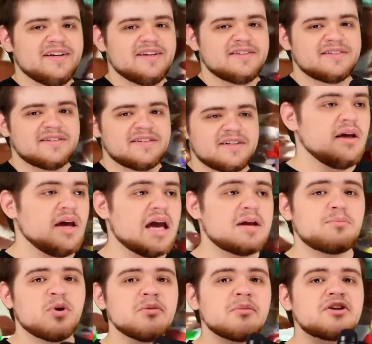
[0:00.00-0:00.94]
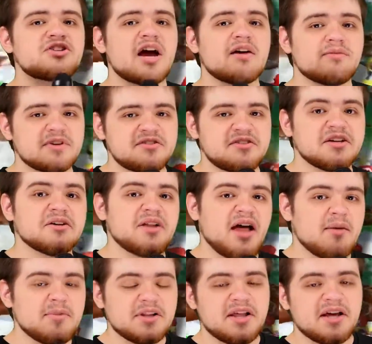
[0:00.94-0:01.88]
it. And pretty much every single
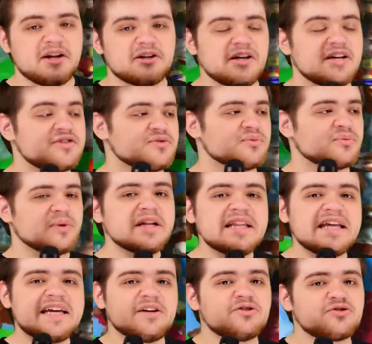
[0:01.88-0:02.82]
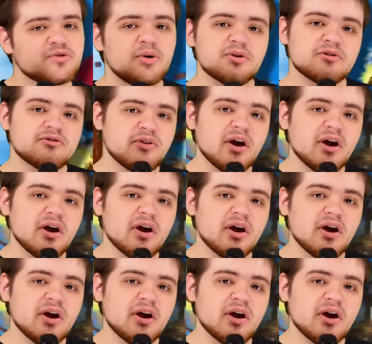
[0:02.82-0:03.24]
emulator is really controller